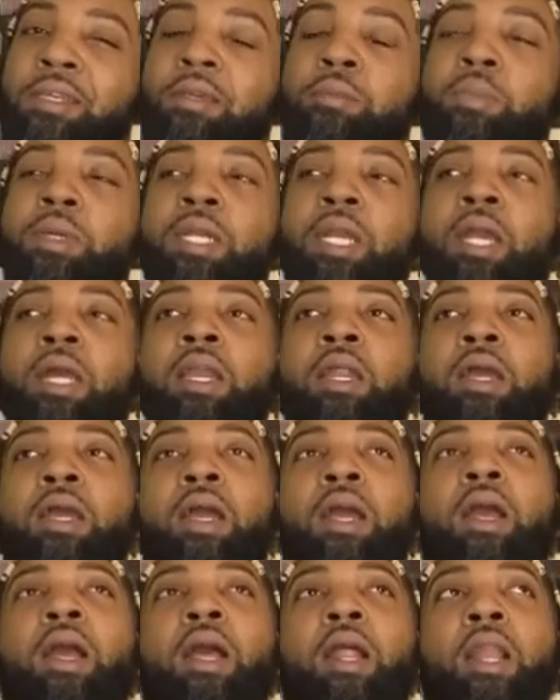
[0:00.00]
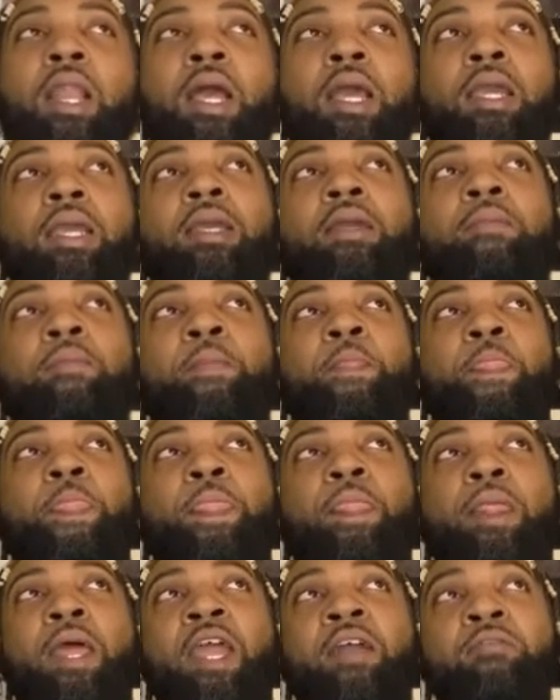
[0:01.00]
but kind of like
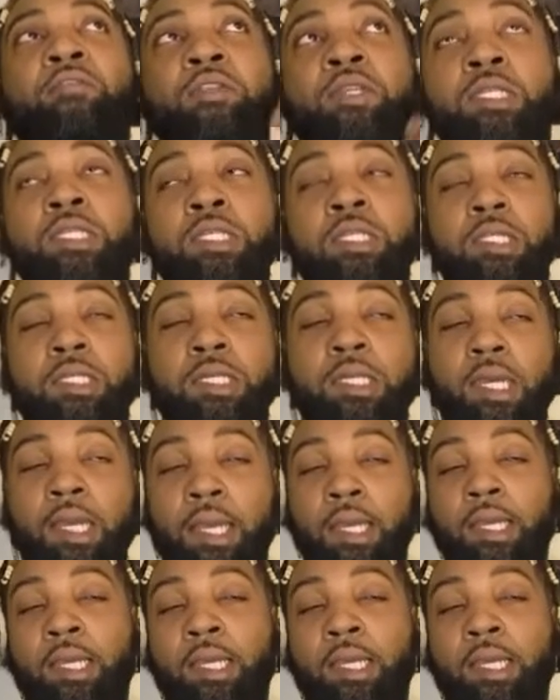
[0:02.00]
Aphrodisiac,